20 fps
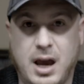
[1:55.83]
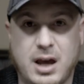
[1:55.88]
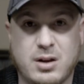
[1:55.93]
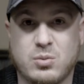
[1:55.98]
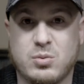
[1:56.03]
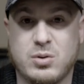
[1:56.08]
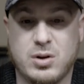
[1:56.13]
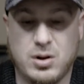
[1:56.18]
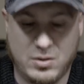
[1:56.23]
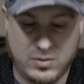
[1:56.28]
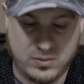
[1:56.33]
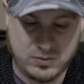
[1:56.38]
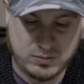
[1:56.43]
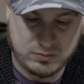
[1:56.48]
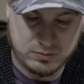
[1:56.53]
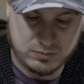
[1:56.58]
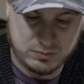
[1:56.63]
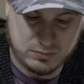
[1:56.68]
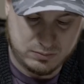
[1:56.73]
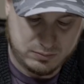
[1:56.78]
I don't know,
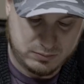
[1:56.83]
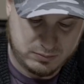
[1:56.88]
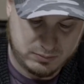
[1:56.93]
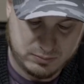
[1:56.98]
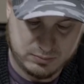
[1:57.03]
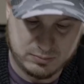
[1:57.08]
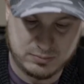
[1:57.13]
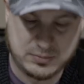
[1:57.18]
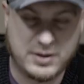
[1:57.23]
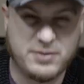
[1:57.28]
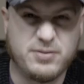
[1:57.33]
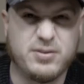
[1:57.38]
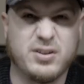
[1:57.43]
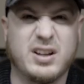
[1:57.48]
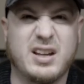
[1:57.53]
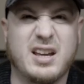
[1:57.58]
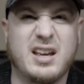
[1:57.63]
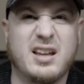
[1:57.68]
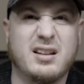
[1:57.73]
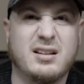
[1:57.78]
I
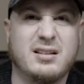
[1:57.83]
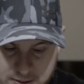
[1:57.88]
forget.